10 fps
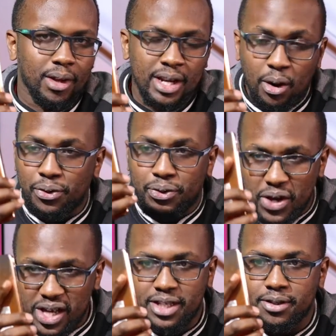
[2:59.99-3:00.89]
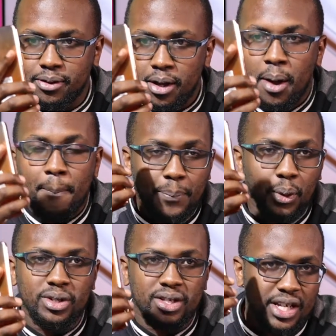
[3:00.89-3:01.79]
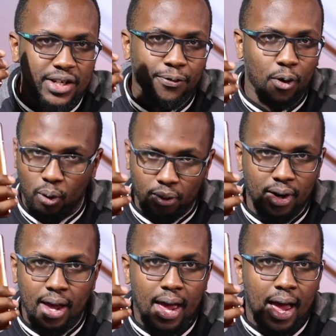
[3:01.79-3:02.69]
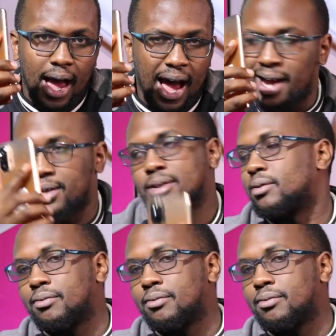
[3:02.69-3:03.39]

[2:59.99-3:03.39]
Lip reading: Now, this puts this phone at